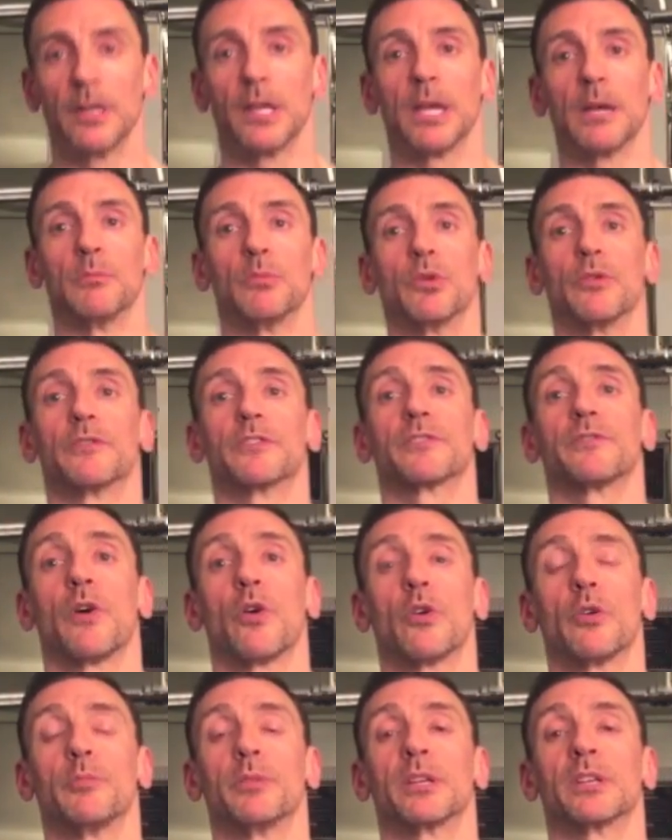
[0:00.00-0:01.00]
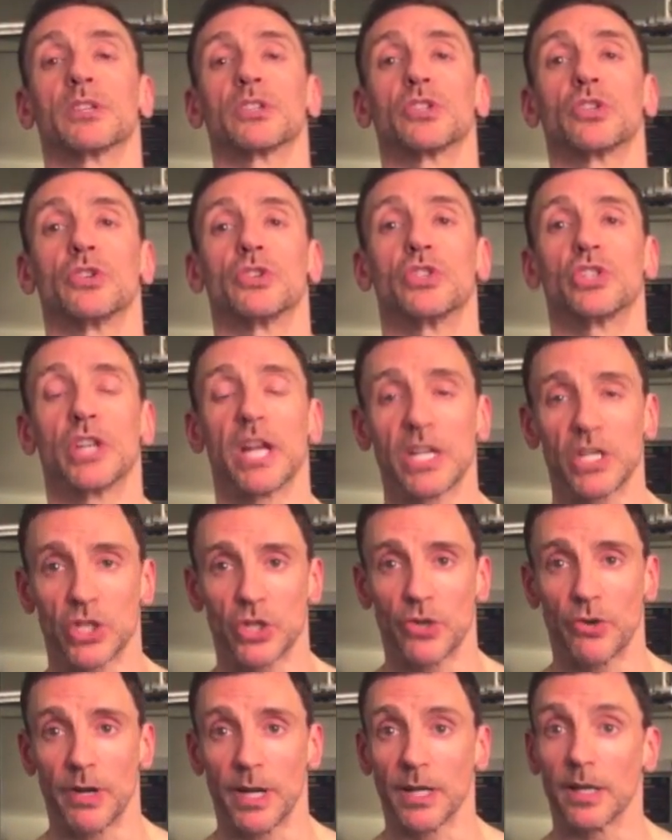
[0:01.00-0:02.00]
It moves forward because you're
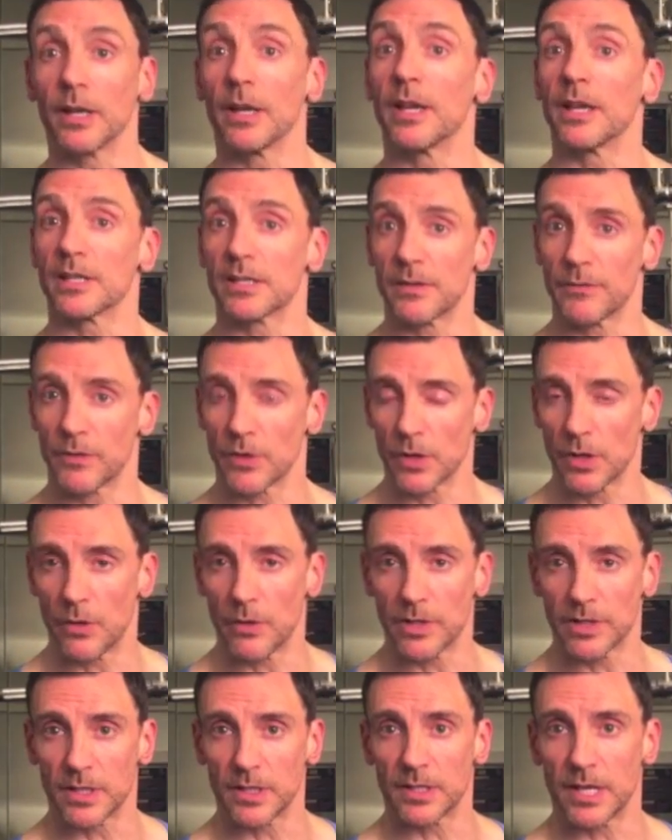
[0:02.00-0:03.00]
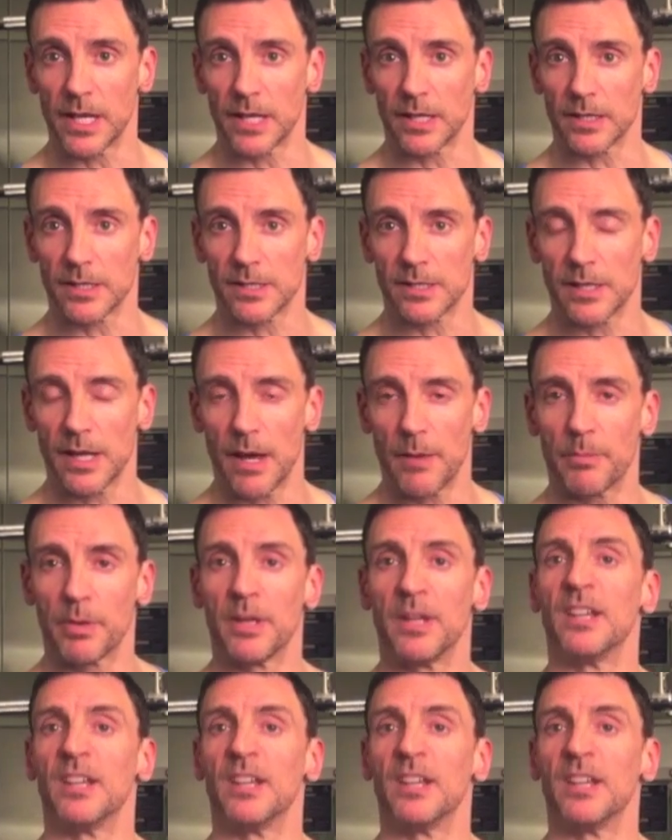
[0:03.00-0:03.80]
gesturing as if you're going to take a step.